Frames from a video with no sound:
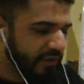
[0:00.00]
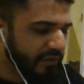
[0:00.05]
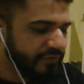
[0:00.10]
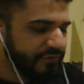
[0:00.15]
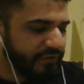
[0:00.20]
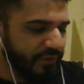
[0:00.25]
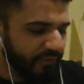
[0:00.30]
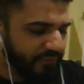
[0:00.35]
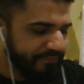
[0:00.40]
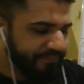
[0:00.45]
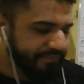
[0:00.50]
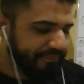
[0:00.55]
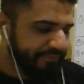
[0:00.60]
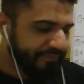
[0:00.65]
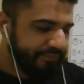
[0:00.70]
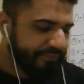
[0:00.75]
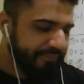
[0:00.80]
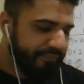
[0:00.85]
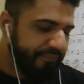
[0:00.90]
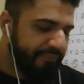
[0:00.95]
So
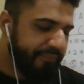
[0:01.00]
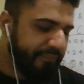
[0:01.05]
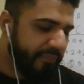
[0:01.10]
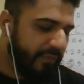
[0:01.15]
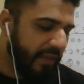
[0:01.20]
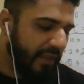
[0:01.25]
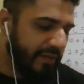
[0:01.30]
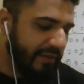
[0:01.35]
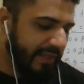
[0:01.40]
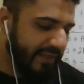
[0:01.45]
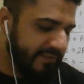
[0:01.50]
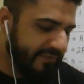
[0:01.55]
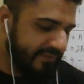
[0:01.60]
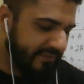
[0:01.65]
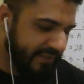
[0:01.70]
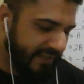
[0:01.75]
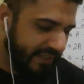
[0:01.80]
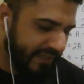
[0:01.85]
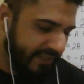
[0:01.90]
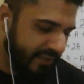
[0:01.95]

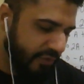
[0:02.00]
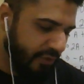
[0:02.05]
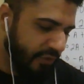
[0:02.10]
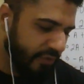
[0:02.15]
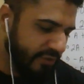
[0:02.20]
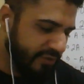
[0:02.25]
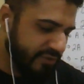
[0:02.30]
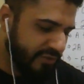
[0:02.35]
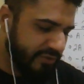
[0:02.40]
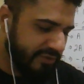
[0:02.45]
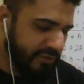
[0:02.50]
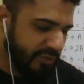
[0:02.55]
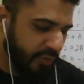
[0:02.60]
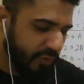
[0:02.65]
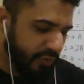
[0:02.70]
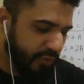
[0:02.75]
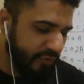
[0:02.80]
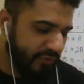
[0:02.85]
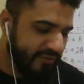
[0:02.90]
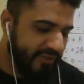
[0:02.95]
let's go to
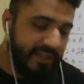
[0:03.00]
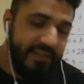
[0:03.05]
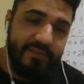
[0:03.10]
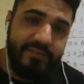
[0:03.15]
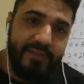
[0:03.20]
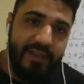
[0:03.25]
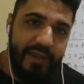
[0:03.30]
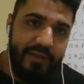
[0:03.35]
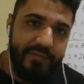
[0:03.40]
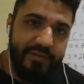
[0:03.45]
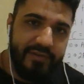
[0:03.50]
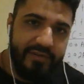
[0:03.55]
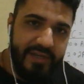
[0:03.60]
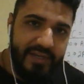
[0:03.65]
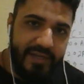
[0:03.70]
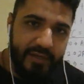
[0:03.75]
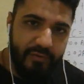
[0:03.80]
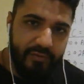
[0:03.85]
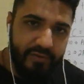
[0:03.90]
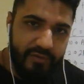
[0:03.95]
contoh 6. I will
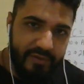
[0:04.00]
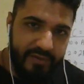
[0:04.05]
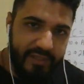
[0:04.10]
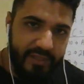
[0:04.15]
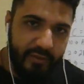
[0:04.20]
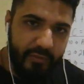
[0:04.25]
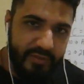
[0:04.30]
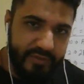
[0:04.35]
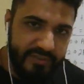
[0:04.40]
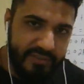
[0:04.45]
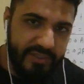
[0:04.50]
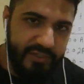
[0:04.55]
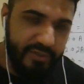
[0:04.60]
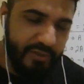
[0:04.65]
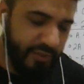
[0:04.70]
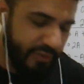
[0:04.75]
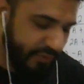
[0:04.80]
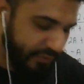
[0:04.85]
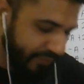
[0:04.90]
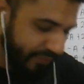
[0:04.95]
read out the question
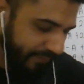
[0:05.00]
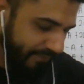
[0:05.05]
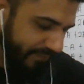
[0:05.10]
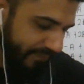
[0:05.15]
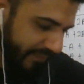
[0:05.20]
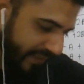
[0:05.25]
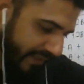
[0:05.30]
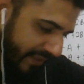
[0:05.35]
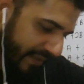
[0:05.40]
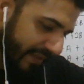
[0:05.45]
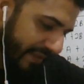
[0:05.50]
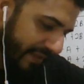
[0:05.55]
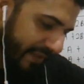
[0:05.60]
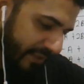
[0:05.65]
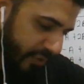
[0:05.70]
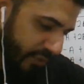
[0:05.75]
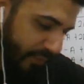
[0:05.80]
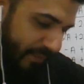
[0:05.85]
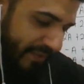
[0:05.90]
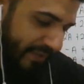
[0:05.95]
to you.
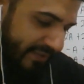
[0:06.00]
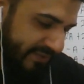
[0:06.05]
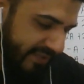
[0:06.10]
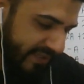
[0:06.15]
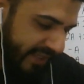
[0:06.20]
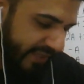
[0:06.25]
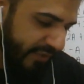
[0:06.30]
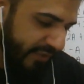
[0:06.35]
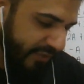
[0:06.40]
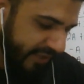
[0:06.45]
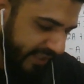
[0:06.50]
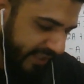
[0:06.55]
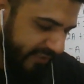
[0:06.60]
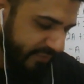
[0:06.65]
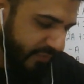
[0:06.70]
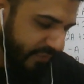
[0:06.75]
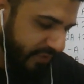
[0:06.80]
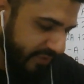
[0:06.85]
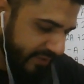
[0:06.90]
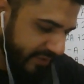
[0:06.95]
You please check your
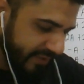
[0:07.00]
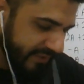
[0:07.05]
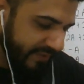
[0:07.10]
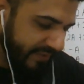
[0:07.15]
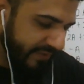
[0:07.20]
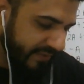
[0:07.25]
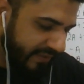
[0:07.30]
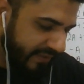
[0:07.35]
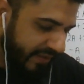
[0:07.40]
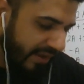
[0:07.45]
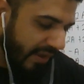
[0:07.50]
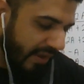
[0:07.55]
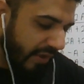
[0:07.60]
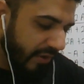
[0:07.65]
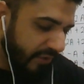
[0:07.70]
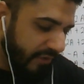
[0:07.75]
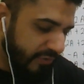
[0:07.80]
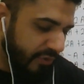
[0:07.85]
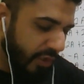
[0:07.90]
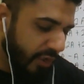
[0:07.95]
textbook.
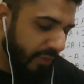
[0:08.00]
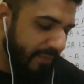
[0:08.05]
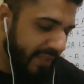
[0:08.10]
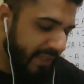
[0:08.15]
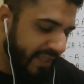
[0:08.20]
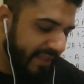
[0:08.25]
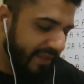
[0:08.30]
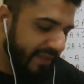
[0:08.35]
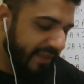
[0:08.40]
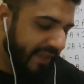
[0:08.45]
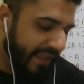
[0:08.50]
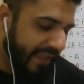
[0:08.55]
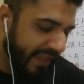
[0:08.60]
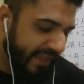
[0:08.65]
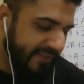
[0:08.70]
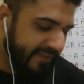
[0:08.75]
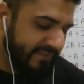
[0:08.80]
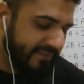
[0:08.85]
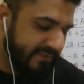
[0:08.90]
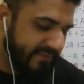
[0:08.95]
Tommy
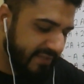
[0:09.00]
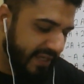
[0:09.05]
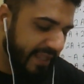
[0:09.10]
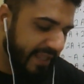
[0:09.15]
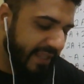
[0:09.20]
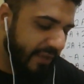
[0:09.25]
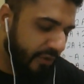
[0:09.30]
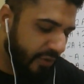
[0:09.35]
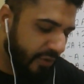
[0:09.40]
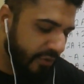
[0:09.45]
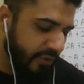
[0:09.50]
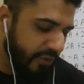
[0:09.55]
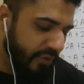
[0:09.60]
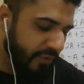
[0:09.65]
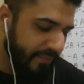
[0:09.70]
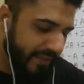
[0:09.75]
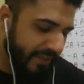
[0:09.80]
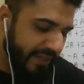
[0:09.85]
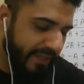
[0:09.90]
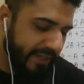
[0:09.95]
has 3
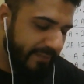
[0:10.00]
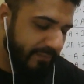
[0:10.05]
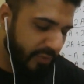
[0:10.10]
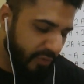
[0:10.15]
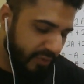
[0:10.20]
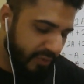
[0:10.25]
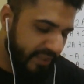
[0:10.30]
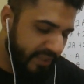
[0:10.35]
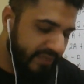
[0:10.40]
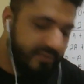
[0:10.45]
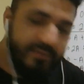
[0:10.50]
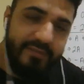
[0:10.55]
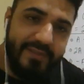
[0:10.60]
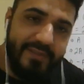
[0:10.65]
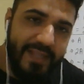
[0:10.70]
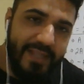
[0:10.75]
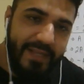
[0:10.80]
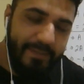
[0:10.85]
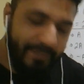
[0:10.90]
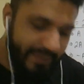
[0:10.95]
condominium units,
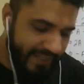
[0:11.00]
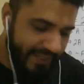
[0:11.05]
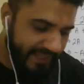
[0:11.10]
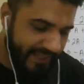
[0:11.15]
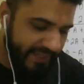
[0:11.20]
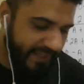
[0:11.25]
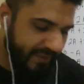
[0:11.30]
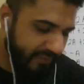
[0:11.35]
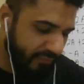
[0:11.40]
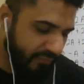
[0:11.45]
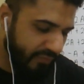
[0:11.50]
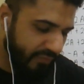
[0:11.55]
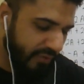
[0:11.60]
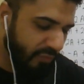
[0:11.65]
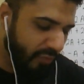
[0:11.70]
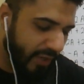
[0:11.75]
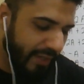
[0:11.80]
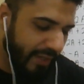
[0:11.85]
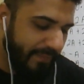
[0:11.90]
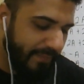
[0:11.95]
type A
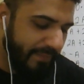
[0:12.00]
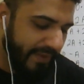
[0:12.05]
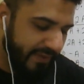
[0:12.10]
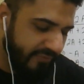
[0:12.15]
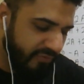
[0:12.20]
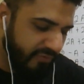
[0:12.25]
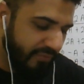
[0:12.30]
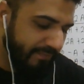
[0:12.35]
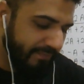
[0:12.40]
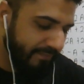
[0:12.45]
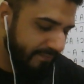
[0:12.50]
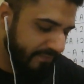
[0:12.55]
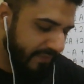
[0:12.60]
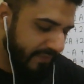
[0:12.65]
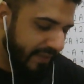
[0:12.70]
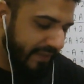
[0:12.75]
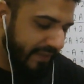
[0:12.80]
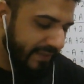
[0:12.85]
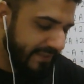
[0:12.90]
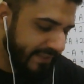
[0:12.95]
with 1 bedroom,
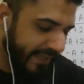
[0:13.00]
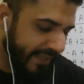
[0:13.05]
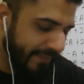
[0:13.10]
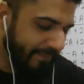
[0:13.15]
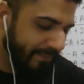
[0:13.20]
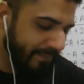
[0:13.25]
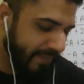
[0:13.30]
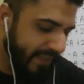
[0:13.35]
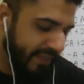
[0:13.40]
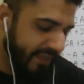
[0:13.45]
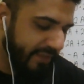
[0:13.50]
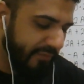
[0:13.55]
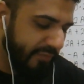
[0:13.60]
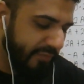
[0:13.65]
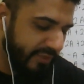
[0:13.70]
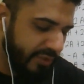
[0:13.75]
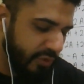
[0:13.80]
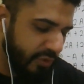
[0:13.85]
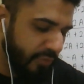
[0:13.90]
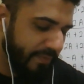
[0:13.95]
type B
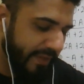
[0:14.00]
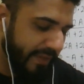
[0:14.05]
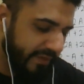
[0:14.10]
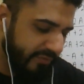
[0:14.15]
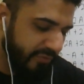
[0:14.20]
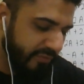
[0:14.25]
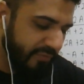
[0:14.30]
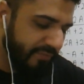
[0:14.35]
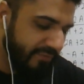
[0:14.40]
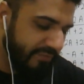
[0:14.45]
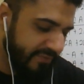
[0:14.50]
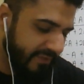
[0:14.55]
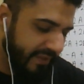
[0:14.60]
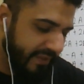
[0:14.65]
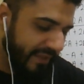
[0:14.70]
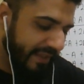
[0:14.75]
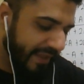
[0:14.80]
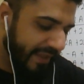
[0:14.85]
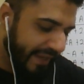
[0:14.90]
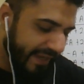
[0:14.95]
with 2 bedrooms,
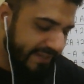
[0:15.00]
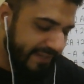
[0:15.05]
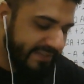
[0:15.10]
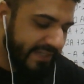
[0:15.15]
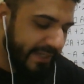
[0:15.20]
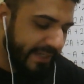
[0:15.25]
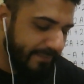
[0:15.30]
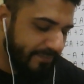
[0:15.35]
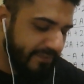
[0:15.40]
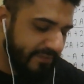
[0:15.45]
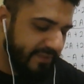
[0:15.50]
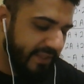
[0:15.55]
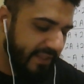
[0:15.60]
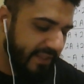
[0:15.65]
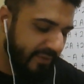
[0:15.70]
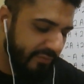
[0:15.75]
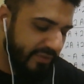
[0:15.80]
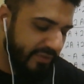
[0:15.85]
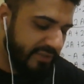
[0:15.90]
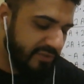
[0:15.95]
and type
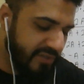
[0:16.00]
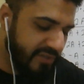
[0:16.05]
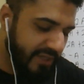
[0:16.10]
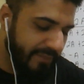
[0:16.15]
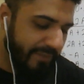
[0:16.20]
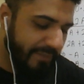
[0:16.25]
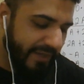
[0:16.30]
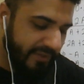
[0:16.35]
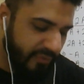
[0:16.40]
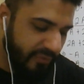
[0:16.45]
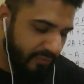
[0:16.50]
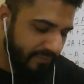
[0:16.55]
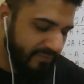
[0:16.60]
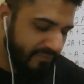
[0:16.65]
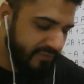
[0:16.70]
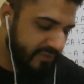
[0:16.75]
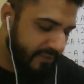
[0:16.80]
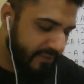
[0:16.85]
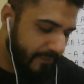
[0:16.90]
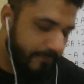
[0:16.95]
C with 3
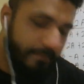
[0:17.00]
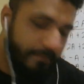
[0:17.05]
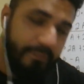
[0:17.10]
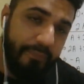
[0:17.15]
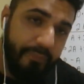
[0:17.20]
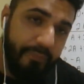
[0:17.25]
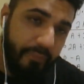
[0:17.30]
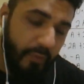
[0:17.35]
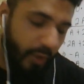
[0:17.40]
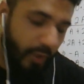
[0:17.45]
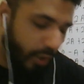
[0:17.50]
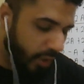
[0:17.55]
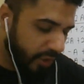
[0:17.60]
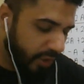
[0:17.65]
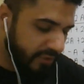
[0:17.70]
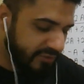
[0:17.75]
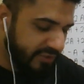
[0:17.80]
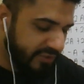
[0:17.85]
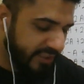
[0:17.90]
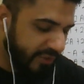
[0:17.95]
bedrooms.
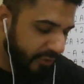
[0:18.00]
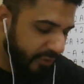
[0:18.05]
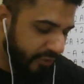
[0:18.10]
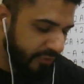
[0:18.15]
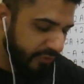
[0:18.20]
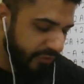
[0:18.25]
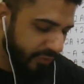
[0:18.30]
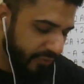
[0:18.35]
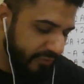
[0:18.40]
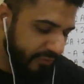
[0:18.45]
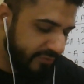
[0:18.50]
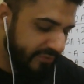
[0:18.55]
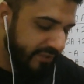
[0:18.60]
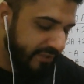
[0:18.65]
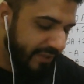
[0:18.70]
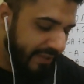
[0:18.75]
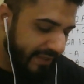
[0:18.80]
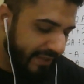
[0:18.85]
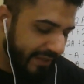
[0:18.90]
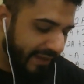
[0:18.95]
All 3 condos
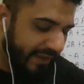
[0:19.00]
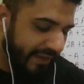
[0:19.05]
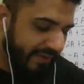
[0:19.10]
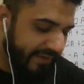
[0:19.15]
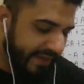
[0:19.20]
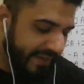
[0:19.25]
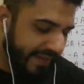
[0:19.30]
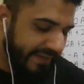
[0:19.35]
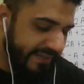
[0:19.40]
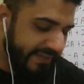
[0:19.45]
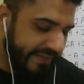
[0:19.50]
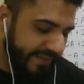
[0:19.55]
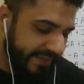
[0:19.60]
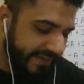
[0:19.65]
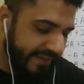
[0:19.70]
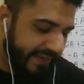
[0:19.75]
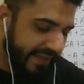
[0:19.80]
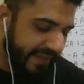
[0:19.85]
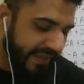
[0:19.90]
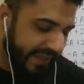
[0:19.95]
are
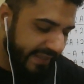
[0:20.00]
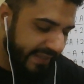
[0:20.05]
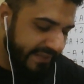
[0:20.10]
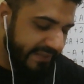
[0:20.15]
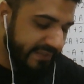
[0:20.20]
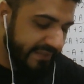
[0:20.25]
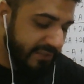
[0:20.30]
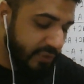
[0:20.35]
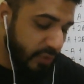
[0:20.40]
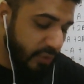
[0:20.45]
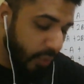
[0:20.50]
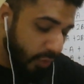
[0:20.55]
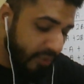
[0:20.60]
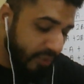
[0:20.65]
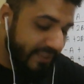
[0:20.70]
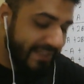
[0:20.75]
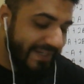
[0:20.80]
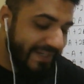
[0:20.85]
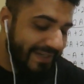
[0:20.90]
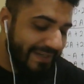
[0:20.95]
rented and the
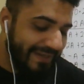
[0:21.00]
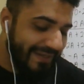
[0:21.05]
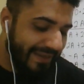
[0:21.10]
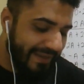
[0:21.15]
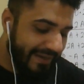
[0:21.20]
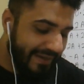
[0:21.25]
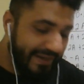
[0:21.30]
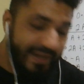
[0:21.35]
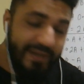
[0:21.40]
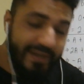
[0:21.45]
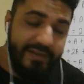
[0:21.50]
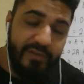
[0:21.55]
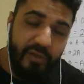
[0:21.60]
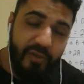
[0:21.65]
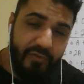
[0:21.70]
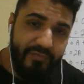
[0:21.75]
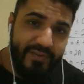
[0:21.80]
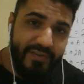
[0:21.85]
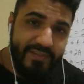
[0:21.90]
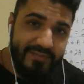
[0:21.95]
total rent,
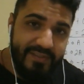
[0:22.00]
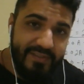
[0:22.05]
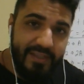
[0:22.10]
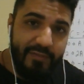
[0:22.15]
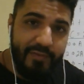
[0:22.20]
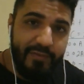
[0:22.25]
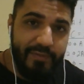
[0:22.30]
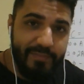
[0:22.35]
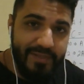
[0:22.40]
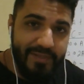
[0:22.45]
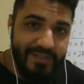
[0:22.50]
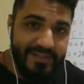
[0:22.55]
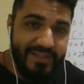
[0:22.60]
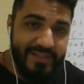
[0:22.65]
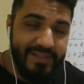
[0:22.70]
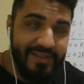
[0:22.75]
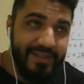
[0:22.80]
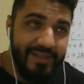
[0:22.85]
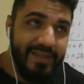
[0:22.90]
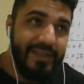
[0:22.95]
your first keyword
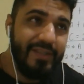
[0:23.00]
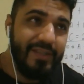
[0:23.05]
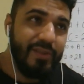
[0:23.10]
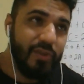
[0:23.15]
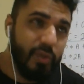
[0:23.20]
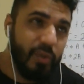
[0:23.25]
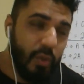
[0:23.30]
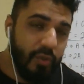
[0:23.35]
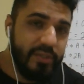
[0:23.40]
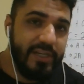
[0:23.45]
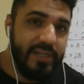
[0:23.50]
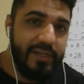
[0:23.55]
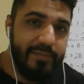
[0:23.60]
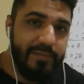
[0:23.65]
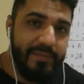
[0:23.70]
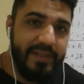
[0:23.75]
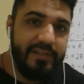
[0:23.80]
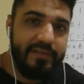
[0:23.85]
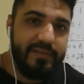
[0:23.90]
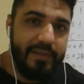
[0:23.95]
pelajar, total
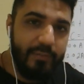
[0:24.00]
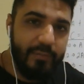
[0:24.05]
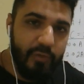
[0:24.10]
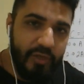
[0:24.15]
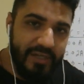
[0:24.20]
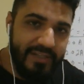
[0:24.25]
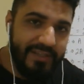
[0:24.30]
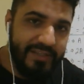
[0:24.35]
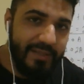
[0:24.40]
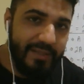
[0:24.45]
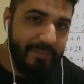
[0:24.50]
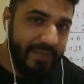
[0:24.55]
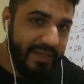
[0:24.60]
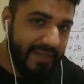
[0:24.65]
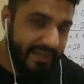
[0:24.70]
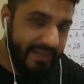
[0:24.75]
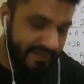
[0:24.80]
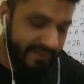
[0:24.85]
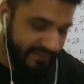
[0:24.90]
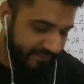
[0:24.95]
means kamu kena
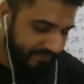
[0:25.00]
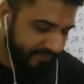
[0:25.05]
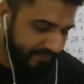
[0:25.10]
tambahkan.